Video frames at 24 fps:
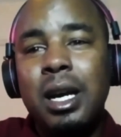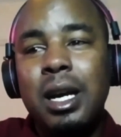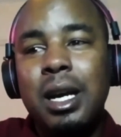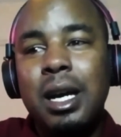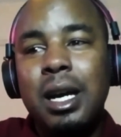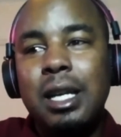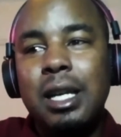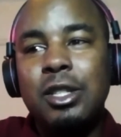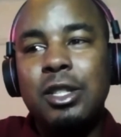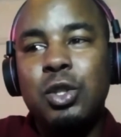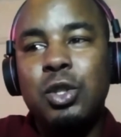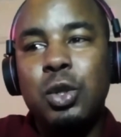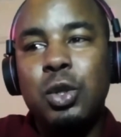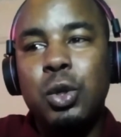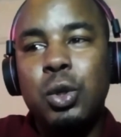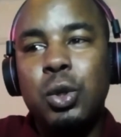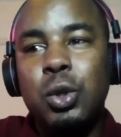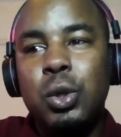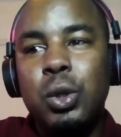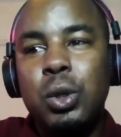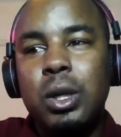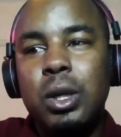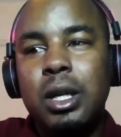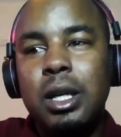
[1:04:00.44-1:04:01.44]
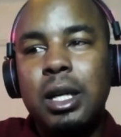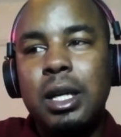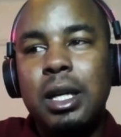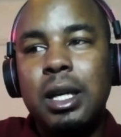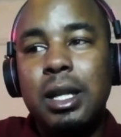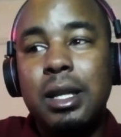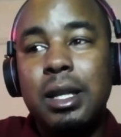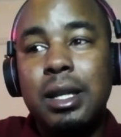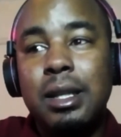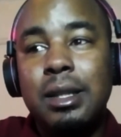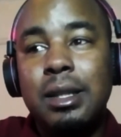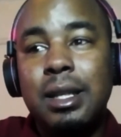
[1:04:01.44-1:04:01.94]
I saw
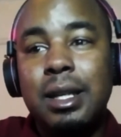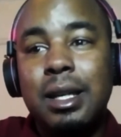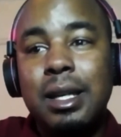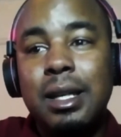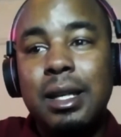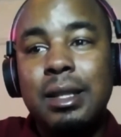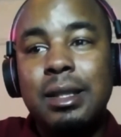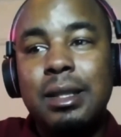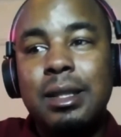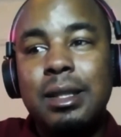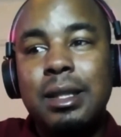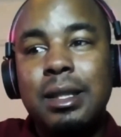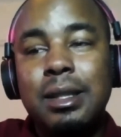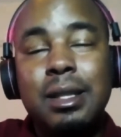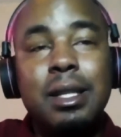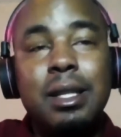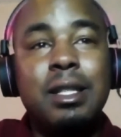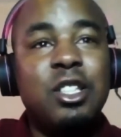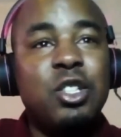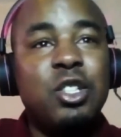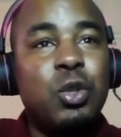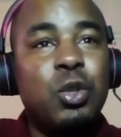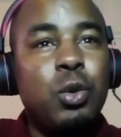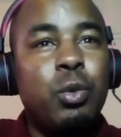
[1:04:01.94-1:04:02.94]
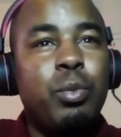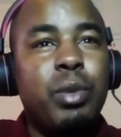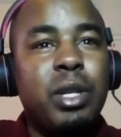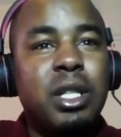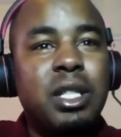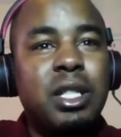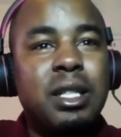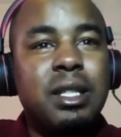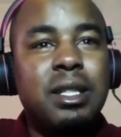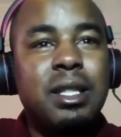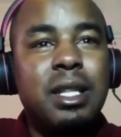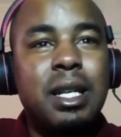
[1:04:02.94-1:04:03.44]
there is an instance that it could
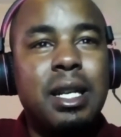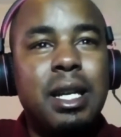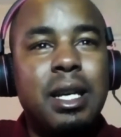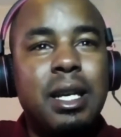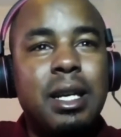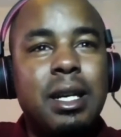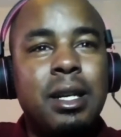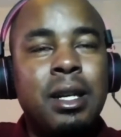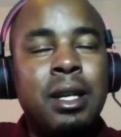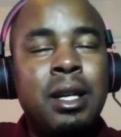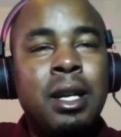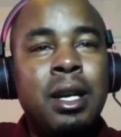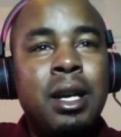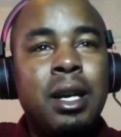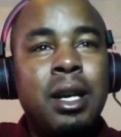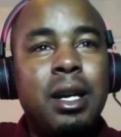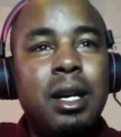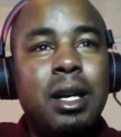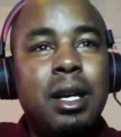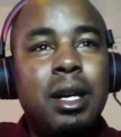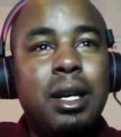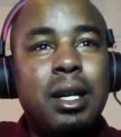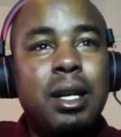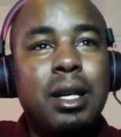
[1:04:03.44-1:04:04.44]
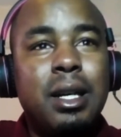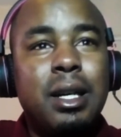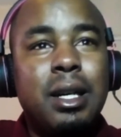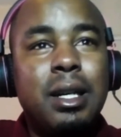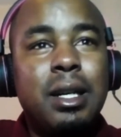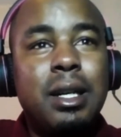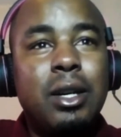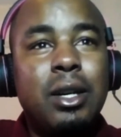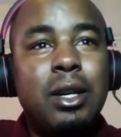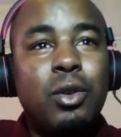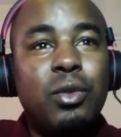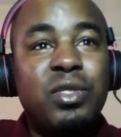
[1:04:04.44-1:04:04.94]
be Tanzania
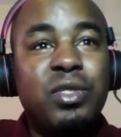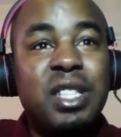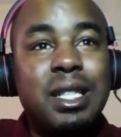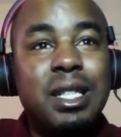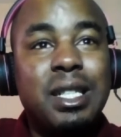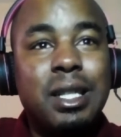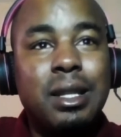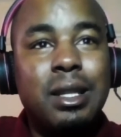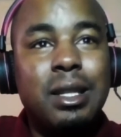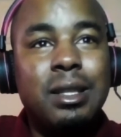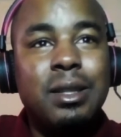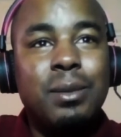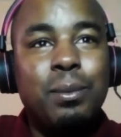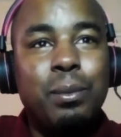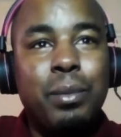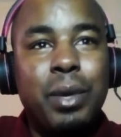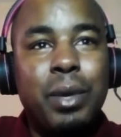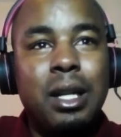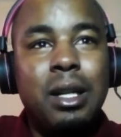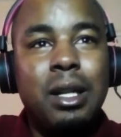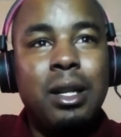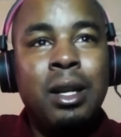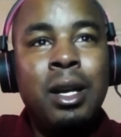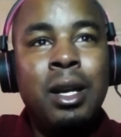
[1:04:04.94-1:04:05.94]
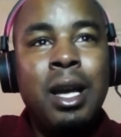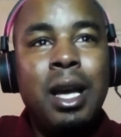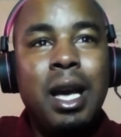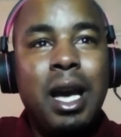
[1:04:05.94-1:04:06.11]
offsetting this bill.